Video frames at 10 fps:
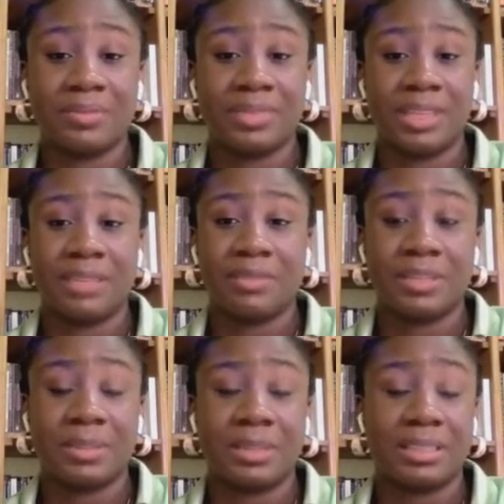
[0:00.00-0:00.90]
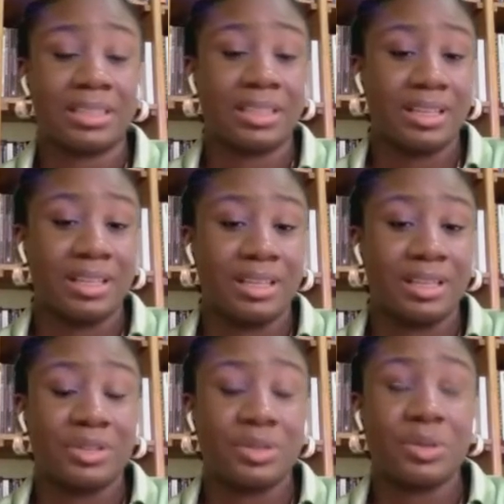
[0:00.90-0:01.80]
in the first place.
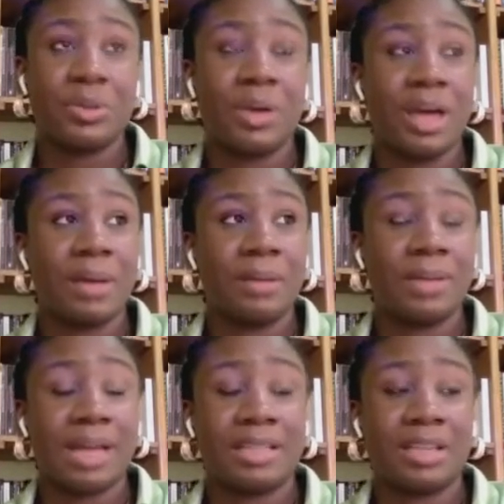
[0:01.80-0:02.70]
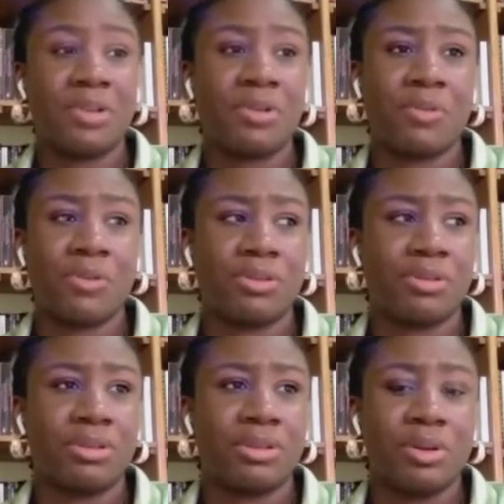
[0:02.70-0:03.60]
So and second of
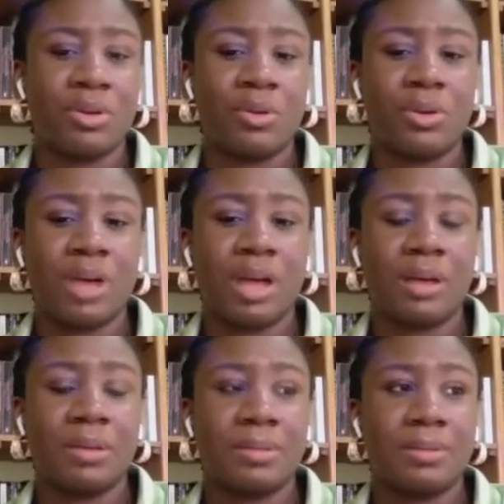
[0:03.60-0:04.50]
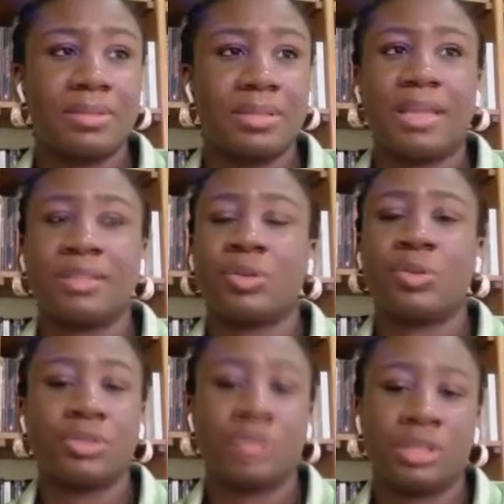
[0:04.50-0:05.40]
all,
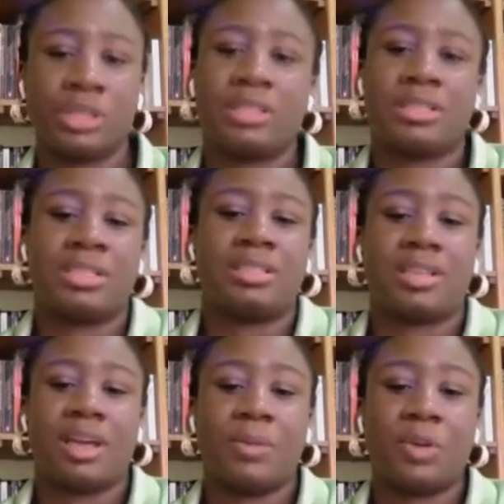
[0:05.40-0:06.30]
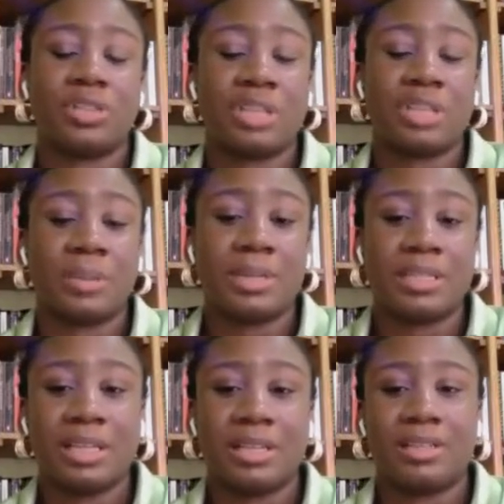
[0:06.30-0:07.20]
so these
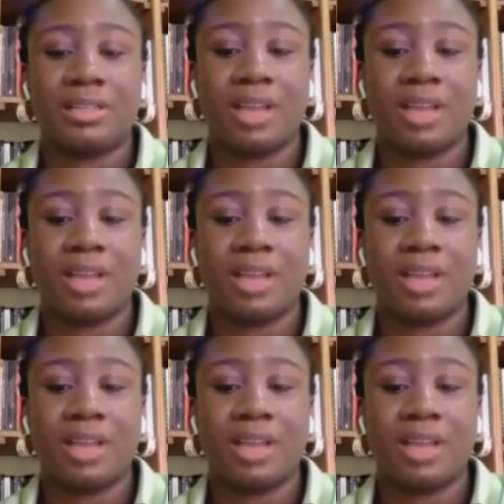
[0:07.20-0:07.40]
contaminated